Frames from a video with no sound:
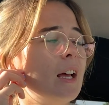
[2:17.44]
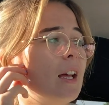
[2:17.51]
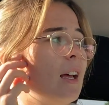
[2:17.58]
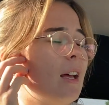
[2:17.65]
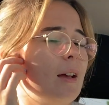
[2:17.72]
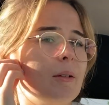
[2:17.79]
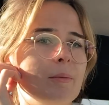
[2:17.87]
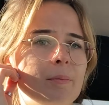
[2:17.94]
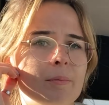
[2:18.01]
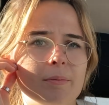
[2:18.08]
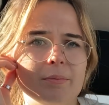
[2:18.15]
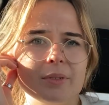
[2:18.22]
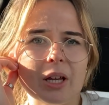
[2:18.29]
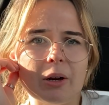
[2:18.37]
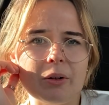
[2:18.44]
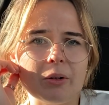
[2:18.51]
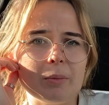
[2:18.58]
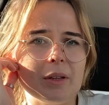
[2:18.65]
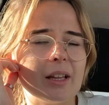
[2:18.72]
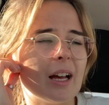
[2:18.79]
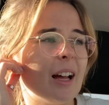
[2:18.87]
Don't
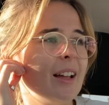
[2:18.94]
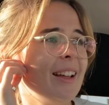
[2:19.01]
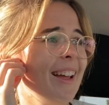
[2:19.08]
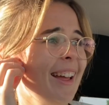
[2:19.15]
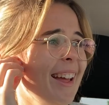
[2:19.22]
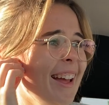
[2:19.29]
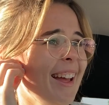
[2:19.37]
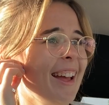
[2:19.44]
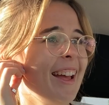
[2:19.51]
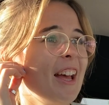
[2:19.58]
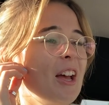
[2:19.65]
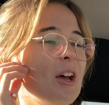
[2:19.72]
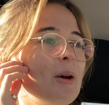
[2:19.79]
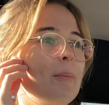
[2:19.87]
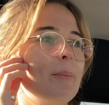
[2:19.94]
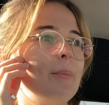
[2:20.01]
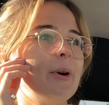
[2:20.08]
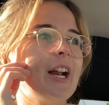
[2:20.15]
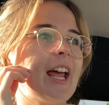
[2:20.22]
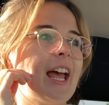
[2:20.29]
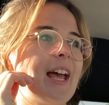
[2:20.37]
haunt me that.
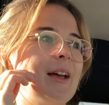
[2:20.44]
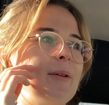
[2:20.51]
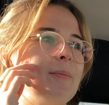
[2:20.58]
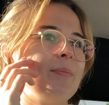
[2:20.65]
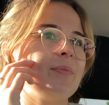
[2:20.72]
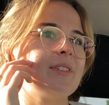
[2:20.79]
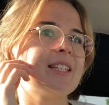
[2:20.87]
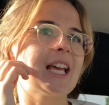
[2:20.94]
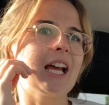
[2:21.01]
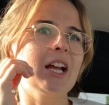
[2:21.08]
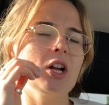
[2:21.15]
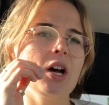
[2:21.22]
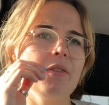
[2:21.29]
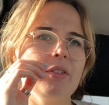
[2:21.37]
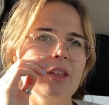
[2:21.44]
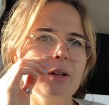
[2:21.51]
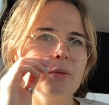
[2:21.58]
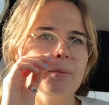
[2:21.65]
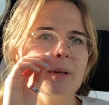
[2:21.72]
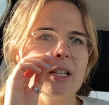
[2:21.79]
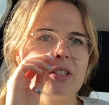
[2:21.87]
But second half, I think,
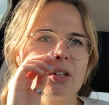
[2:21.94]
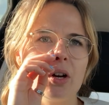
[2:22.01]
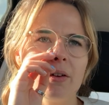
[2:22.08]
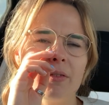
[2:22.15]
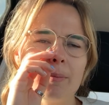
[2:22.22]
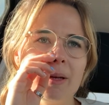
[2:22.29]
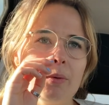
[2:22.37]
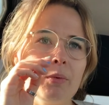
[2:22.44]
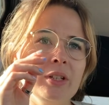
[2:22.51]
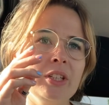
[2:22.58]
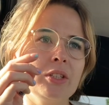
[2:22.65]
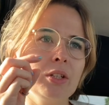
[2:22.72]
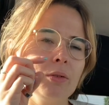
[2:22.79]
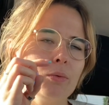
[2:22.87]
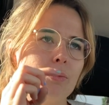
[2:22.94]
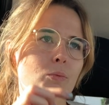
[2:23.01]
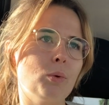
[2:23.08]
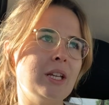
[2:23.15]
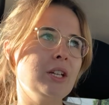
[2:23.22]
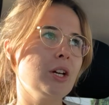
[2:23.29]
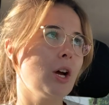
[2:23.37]
was a bit tough. I mean, when
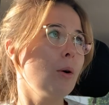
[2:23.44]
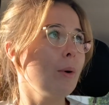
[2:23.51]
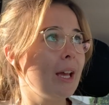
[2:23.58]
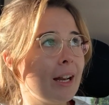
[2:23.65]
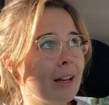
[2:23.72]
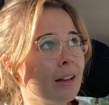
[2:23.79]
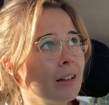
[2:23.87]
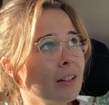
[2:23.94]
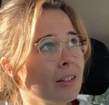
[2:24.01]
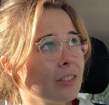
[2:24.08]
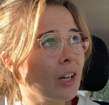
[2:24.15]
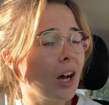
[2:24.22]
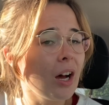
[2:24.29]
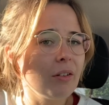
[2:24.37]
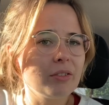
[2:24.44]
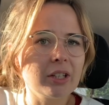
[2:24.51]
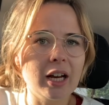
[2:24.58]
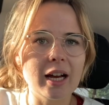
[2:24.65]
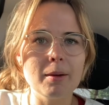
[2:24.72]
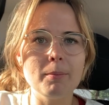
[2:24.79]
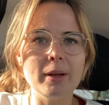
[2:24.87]
you go in to half
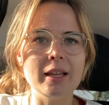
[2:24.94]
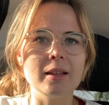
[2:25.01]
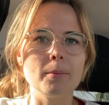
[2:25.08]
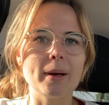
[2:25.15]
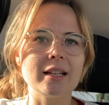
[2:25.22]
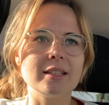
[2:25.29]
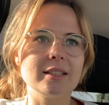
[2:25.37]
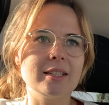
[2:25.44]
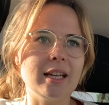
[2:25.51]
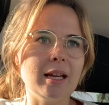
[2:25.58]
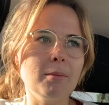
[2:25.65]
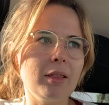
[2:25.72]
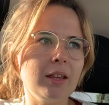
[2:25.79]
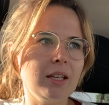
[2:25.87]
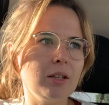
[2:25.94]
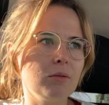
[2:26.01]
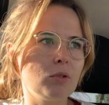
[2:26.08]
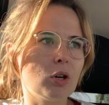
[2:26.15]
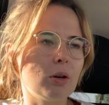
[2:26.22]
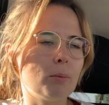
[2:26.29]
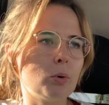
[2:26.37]
time being the better team, I think you've
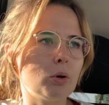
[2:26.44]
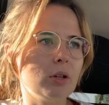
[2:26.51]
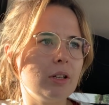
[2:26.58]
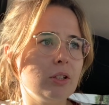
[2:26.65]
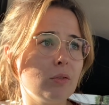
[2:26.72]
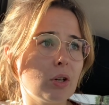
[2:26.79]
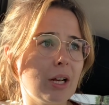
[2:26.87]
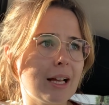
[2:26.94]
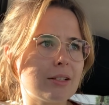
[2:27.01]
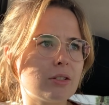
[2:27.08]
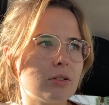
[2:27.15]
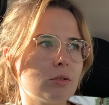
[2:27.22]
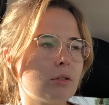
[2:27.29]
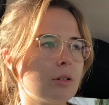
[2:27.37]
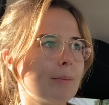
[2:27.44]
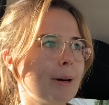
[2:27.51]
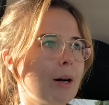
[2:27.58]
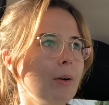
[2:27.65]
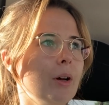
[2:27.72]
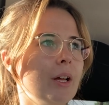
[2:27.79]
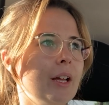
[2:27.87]
got less to talk
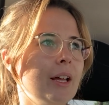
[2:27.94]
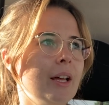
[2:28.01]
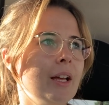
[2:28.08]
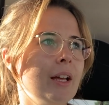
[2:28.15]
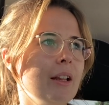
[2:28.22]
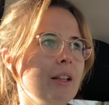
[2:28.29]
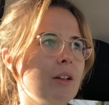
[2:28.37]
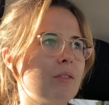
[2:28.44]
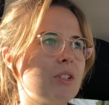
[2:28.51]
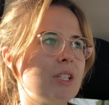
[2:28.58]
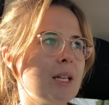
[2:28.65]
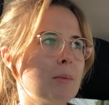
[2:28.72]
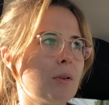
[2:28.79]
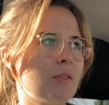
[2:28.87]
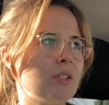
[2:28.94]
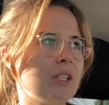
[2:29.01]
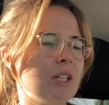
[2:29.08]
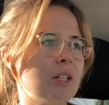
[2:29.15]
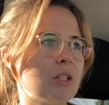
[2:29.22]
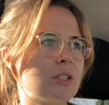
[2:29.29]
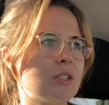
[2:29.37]
about. The other team are obviously
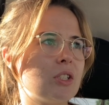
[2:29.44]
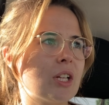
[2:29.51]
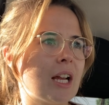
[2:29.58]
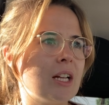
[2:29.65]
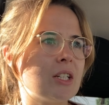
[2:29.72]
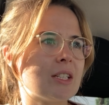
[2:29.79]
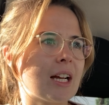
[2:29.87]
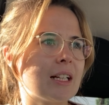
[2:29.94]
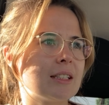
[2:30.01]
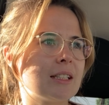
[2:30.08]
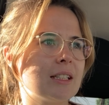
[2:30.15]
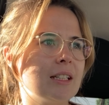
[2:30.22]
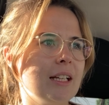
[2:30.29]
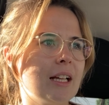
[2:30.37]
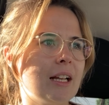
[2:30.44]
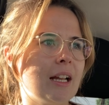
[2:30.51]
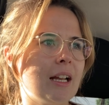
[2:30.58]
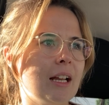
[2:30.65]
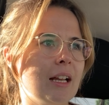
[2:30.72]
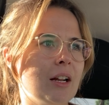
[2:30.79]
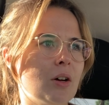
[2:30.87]
going to change tactically, and
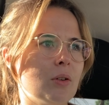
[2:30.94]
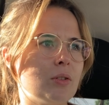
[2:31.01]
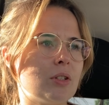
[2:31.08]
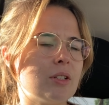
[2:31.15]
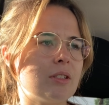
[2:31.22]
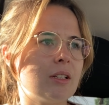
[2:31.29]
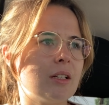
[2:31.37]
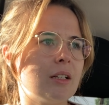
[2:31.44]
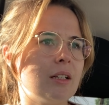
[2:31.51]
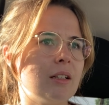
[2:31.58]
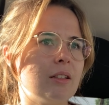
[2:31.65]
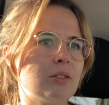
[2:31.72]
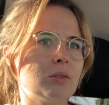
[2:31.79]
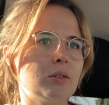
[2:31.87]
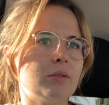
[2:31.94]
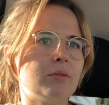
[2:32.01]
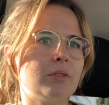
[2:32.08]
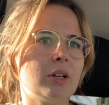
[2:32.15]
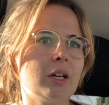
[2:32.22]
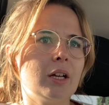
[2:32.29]
it alters the sort of